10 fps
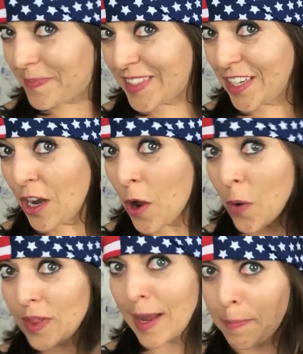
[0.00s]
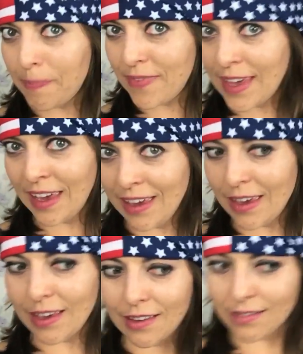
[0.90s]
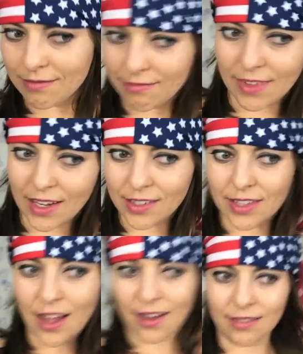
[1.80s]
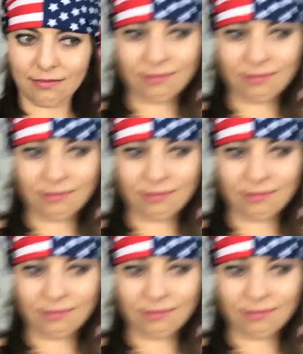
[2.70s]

you know, that thing that is not